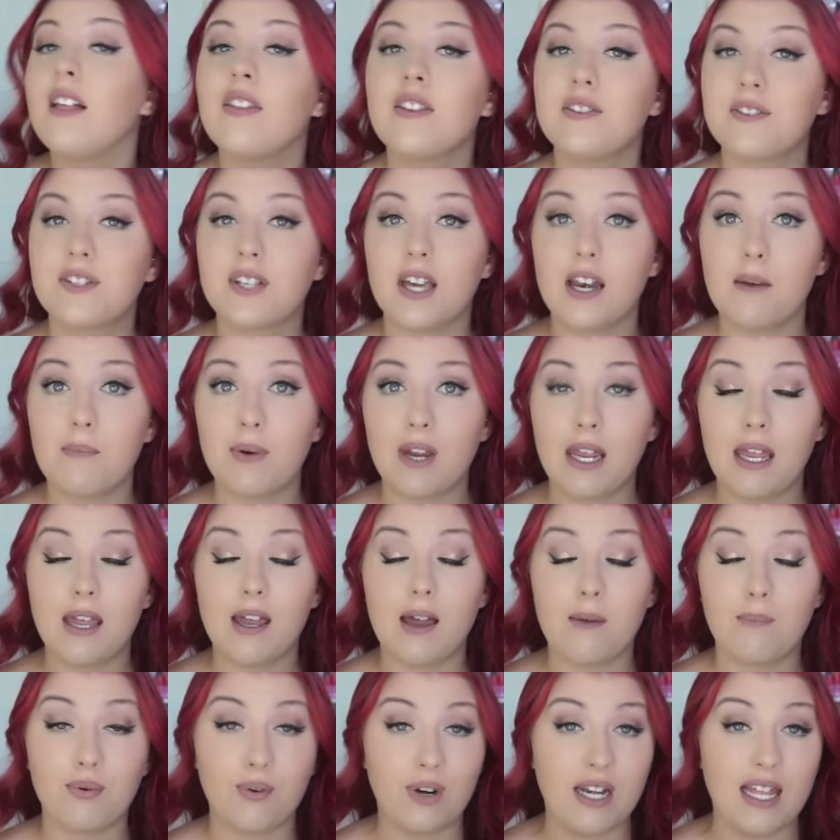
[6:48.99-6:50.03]
This is going to be
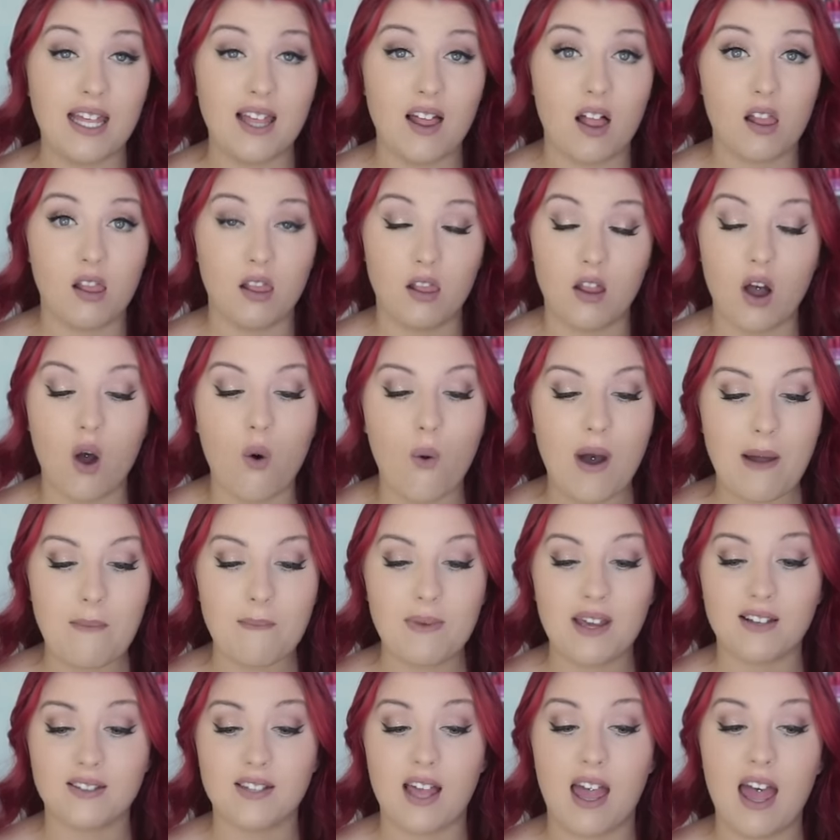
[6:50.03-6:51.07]
a pretty long one
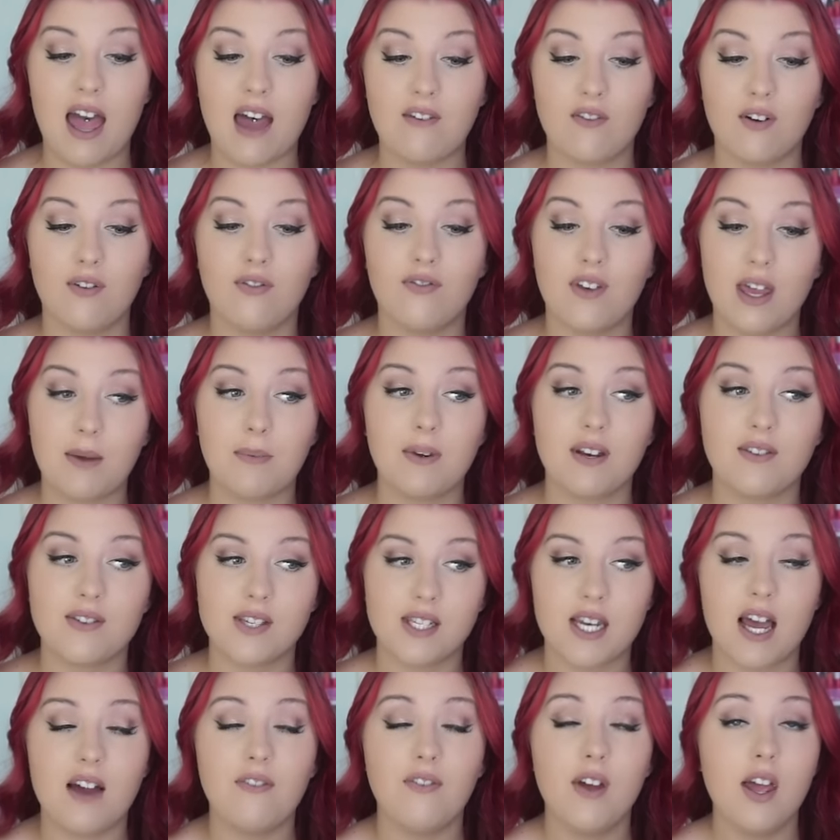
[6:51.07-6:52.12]
because I have a fair bit of
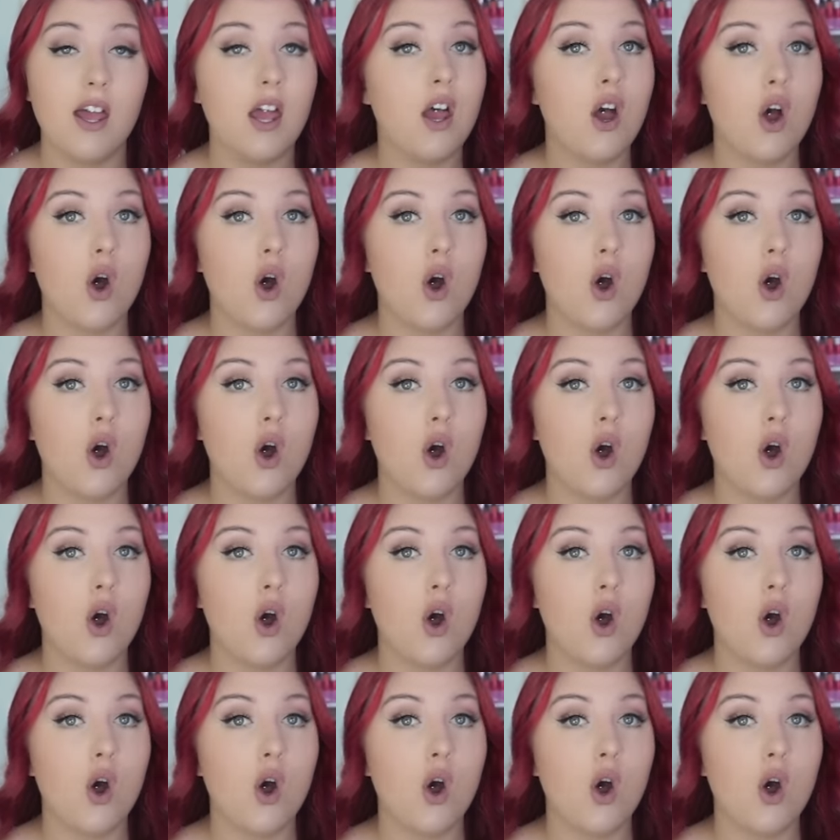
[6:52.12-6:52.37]
stuff.